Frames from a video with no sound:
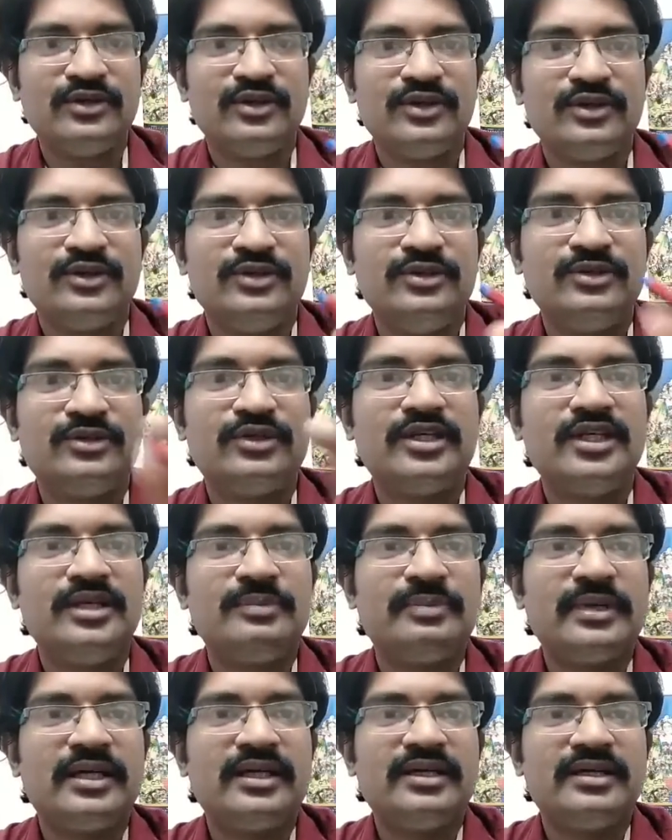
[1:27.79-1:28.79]
you keep
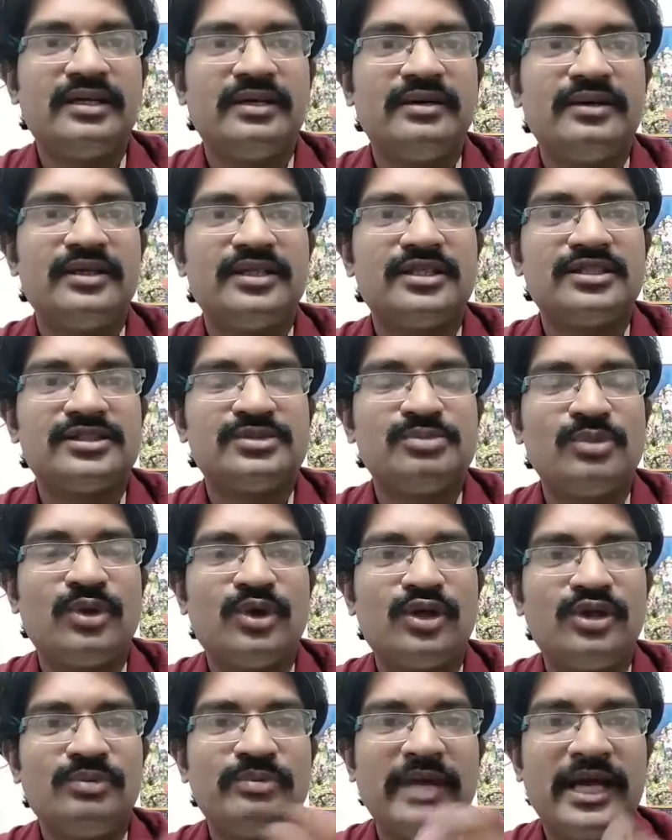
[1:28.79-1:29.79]
a small
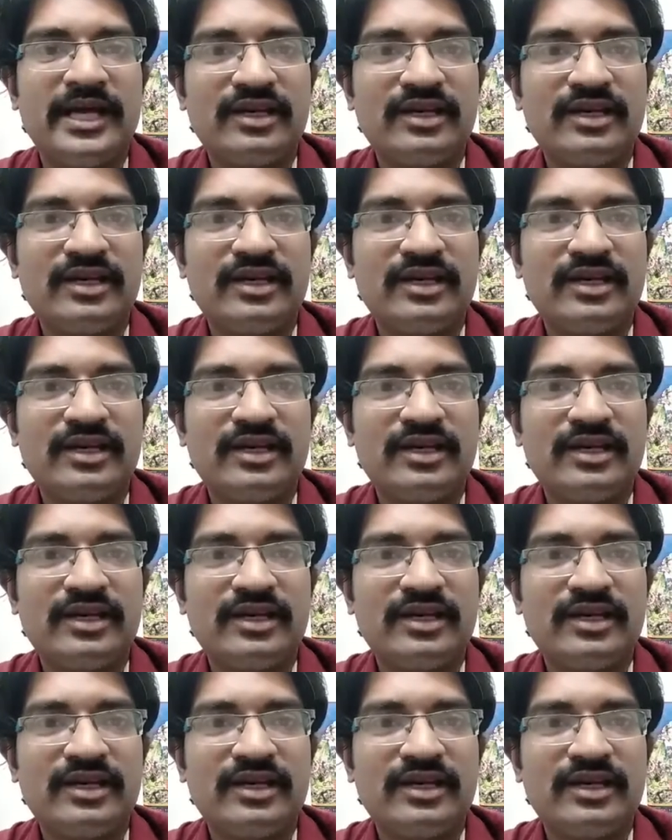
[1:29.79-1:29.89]
bag